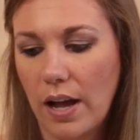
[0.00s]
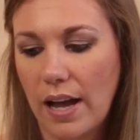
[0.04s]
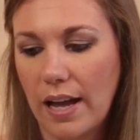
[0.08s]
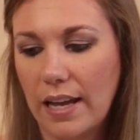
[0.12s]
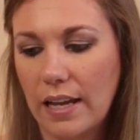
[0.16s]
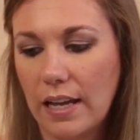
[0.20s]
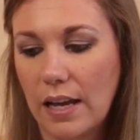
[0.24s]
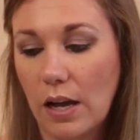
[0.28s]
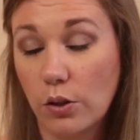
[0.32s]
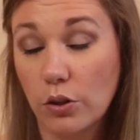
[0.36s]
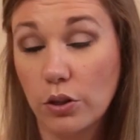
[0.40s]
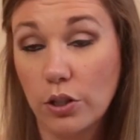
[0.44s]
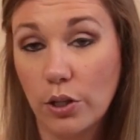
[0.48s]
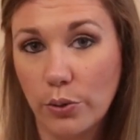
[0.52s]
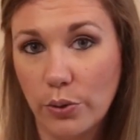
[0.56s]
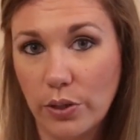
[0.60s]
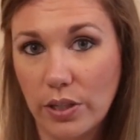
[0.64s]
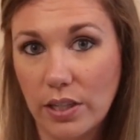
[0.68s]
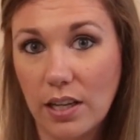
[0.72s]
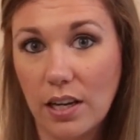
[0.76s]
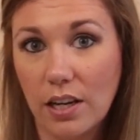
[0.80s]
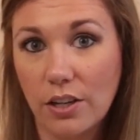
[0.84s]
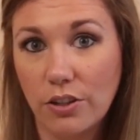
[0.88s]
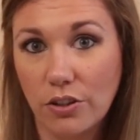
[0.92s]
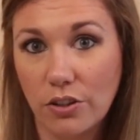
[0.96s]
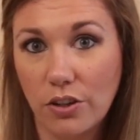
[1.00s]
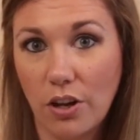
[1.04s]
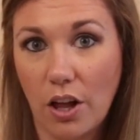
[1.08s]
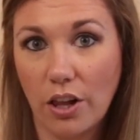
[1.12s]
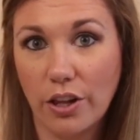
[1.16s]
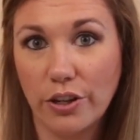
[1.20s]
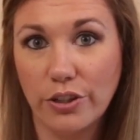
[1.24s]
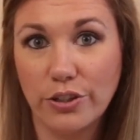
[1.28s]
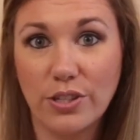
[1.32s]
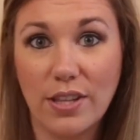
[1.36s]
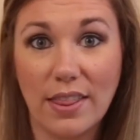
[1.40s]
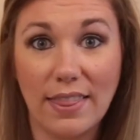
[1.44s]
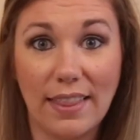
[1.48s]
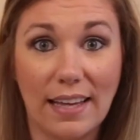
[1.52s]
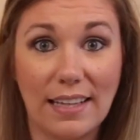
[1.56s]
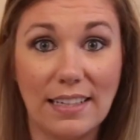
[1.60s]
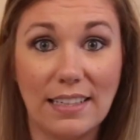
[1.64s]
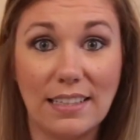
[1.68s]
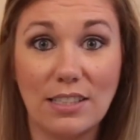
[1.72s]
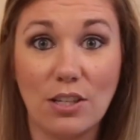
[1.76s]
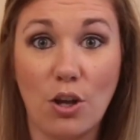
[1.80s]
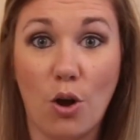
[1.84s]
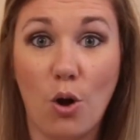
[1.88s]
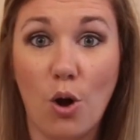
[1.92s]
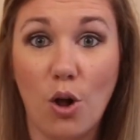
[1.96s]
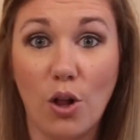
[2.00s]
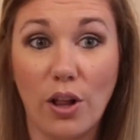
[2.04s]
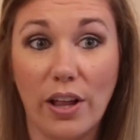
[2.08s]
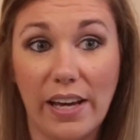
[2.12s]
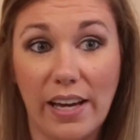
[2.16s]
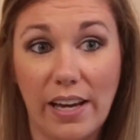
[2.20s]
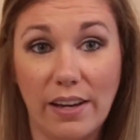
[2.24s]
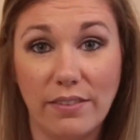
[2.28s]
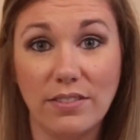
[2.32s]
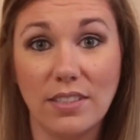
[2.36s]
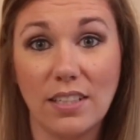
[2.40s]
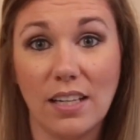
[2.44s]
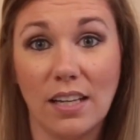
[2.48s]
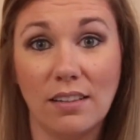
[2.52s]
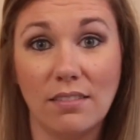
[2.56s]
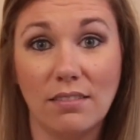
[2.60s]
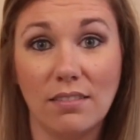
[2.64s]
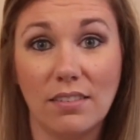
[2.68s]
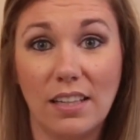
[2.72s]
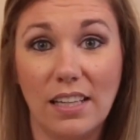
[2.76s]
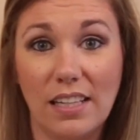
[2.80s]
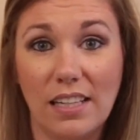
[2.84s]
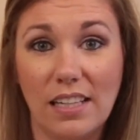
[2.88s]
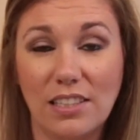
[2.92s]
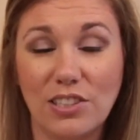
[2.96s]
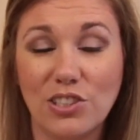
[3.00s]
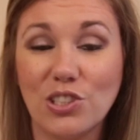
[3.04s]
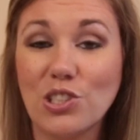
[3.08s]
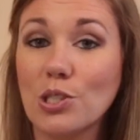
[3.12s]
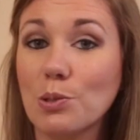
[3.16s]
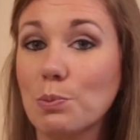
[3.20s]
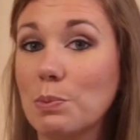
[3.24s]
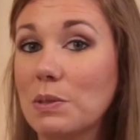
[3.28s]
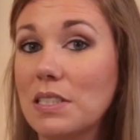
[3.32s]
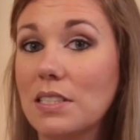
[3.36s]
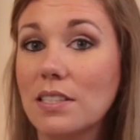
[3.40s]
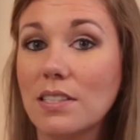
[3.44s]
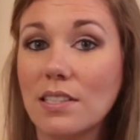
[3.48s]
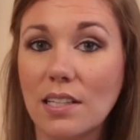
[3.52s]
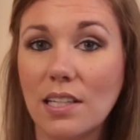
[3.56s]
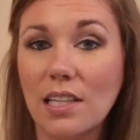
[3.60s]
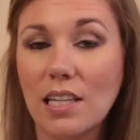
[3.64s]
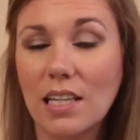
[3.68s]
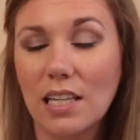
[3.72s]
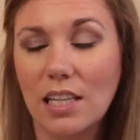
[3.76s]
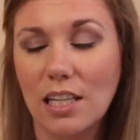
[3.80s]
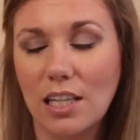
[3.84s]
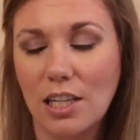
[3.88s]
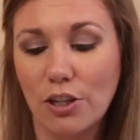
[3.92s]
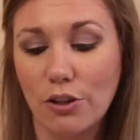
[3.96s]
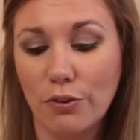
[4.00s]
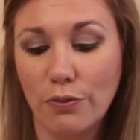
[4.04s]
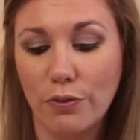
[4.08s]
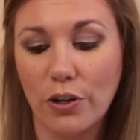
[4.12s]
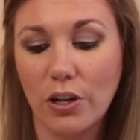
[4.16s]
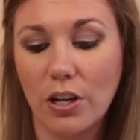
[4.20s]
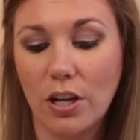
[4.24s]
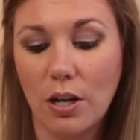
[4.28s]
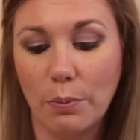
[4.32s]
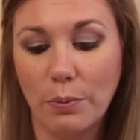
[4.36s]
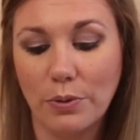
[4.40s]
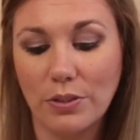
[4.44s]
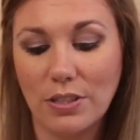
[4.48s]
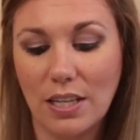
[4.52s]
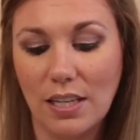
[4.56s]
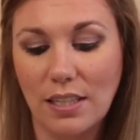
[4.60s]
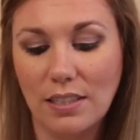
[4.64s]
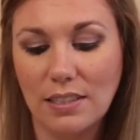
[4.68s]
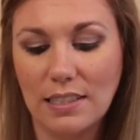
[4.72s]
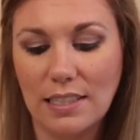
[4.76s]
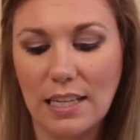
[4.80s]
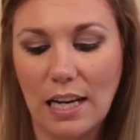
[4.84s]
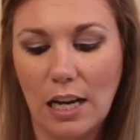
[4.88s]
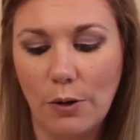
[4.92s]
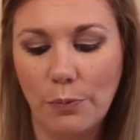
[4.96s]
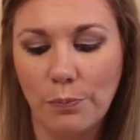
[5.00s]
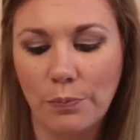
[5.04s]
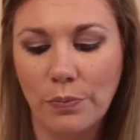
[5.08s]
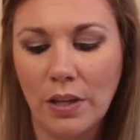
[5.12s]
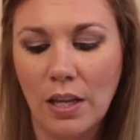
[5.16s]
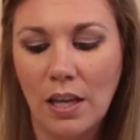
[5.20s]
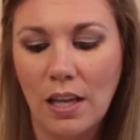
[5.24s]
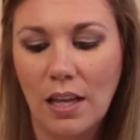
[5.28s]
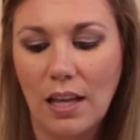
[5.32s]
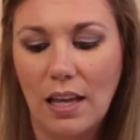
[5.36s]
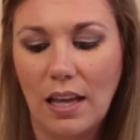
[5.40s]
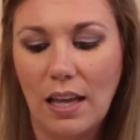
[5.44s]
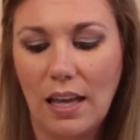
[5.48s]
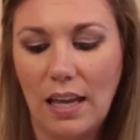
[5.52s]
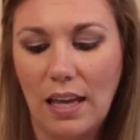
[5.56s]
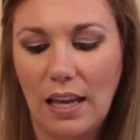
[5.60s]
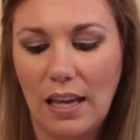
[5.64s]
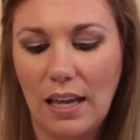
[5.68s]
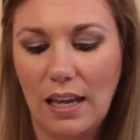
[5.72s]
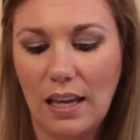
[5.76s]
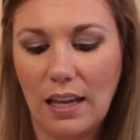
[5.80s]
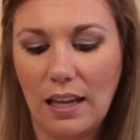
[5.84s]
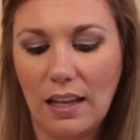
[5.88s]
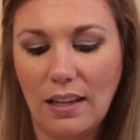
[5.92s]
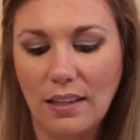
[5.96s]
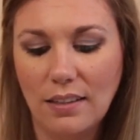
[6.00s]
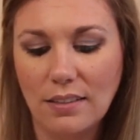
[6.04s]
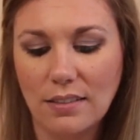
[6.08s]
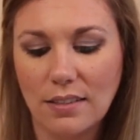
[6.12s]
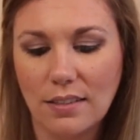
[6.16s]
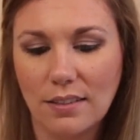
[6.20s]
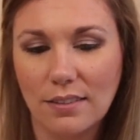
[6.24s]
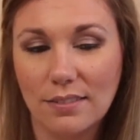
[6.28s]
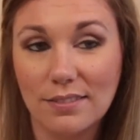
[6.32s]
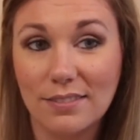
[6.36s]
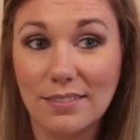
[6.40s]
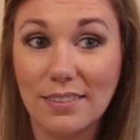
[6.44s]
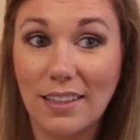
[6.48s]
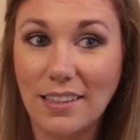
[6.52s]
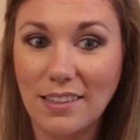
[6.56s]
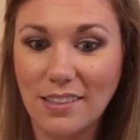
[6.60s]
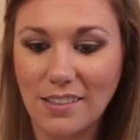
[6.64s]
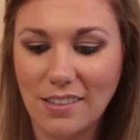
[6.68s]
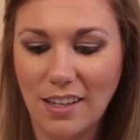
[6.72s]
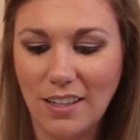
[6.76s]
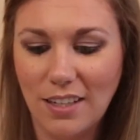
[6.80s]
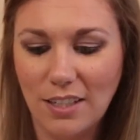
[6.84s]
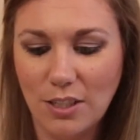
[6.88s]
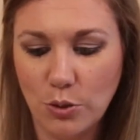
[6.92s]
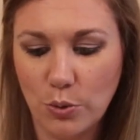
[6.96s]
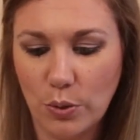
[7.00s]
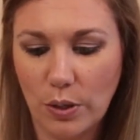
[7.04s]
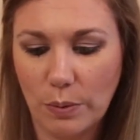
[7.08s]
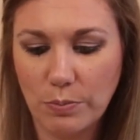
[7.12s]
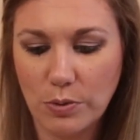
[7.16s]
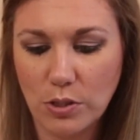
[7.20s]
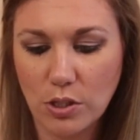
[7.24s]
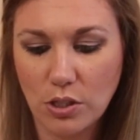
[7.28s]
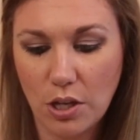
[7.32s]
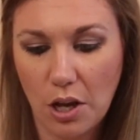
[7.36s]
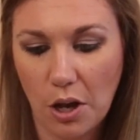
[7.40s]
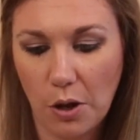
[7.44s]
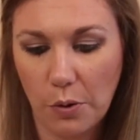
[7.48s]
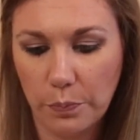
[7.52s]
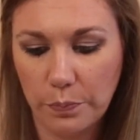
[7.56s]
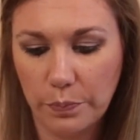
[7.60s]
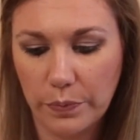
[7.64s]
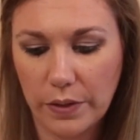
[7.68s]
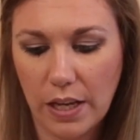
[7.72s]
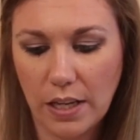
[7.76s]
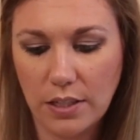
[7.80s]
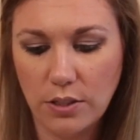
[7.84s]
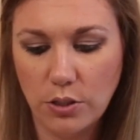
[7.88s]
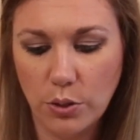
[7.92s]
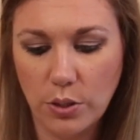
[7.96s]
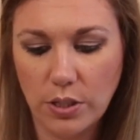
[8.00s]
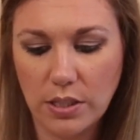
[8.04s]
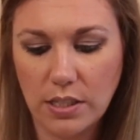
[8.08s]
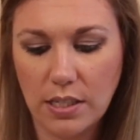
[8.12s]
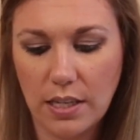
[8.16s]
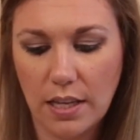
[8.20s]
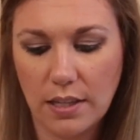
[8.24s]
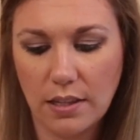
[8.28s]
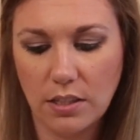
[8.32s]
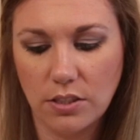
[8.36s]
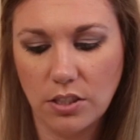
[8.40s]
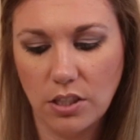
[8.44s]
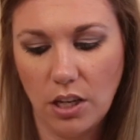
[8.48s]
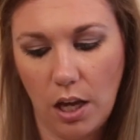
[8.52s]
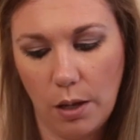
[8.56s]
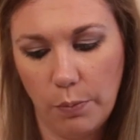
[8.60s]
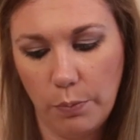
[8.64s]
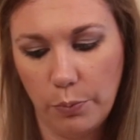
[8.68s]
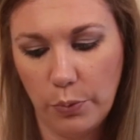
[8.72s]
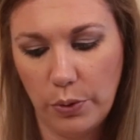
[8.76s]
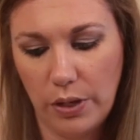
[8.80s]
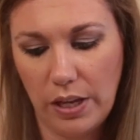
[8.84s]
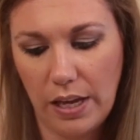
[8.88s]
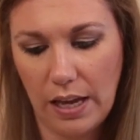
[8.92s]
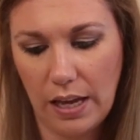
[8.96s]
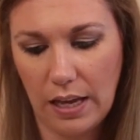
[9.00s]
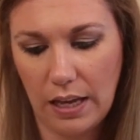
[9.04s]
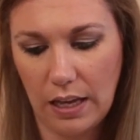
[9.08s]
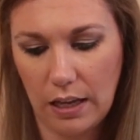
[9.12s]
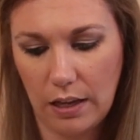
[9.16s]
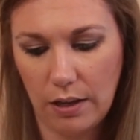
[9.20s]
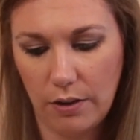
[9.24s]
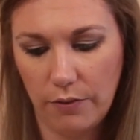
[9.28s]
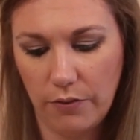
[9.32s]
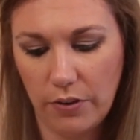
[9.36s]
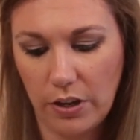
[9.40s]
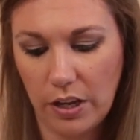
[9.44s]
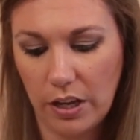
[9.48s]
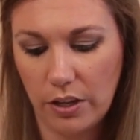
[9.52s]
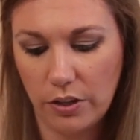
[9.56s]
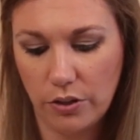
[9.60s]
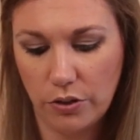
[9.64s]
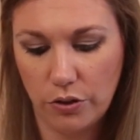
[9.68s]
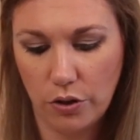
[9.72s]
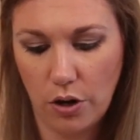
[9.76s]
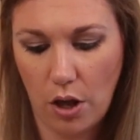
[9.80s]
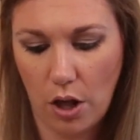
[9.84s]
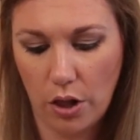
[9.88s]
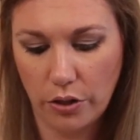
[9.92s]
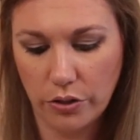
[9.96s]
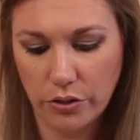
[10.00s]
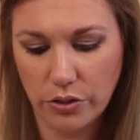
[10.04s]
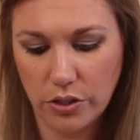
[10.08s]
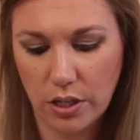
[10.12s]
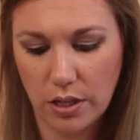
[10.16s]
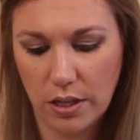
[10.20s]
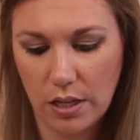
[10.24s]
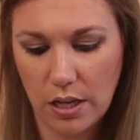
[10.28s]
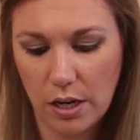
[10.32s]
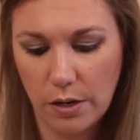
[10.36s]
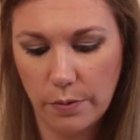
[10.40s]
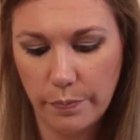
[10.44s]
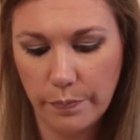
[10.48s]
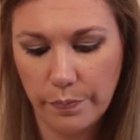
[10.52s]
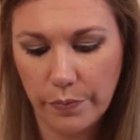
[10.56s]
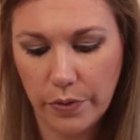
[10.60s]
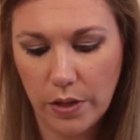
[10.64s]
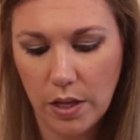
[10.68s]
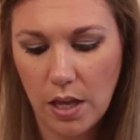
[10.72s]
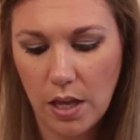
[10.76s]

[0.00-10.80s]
I loaded $100 and that is all I have done. It has just been sitting in here for a couple days now and let's get into it. So as you can see at the top, we have $100 in there.